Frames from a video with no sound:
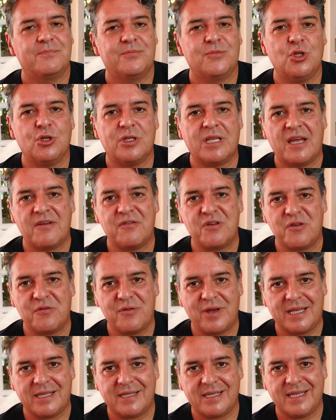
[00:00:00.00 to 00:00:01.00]
Not every
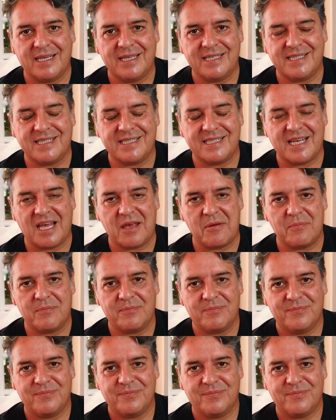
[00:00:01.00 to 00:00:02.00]
vet is the same.
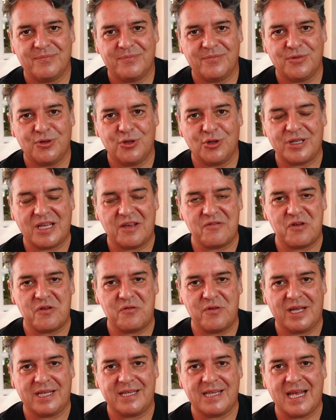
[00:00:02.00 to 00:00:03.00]
Not every
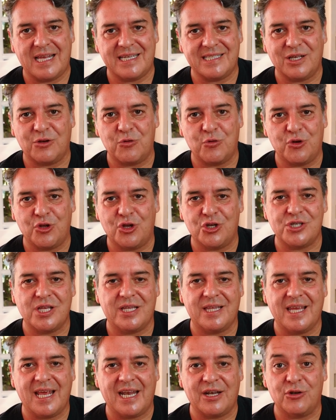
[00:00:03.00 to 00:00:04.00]
vet has the
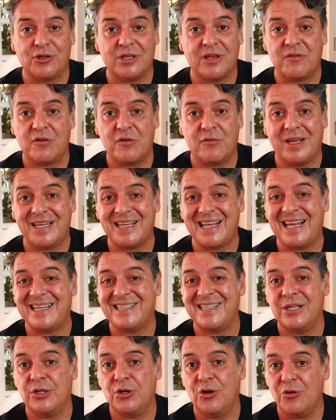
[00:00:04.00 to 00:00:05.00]
curiosity, and not every vet
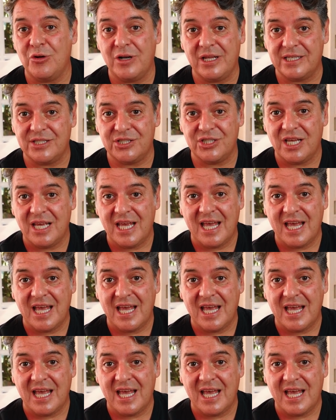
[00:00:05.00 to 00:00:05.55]
has the knowledge.